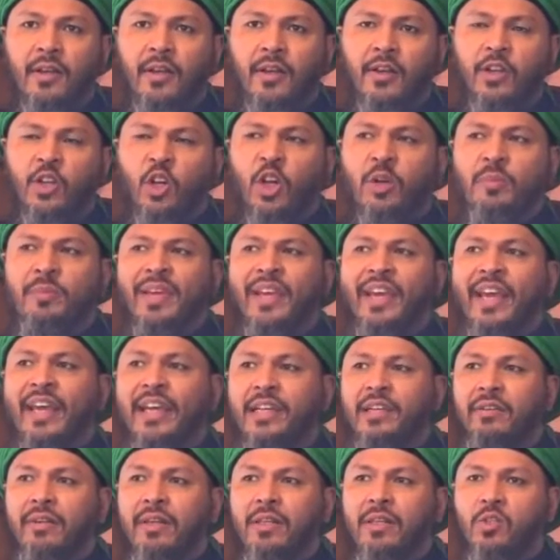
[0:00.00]
Don't be
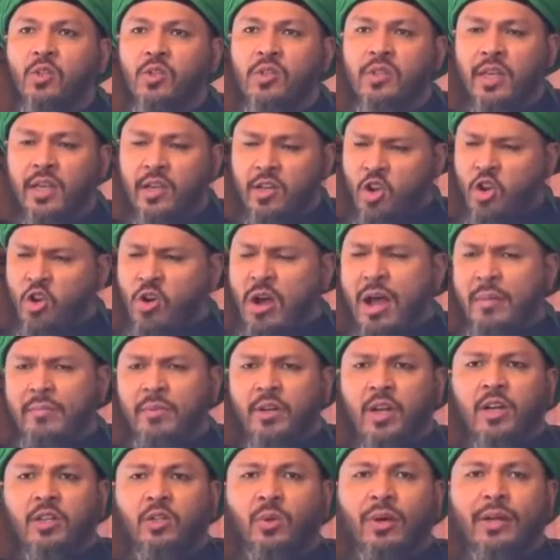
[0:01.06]
ignorant to say, no, I'm
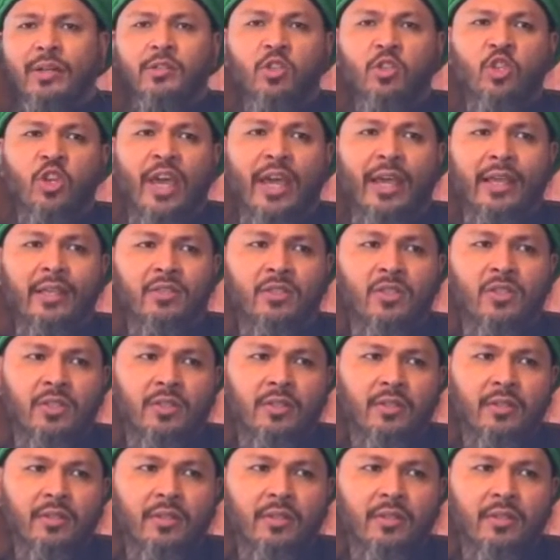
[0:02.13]
not going to change.